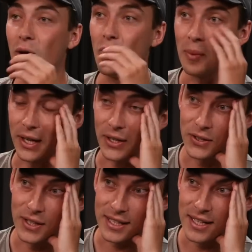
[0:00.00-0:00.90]
Oh my
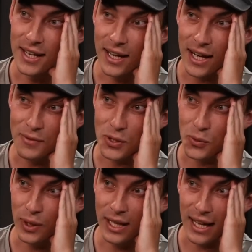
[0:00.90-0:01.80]
goodness. I've just
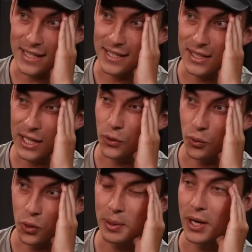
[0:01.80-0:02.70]
realized there's like
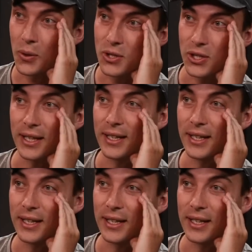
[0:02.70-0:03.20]
group coaching.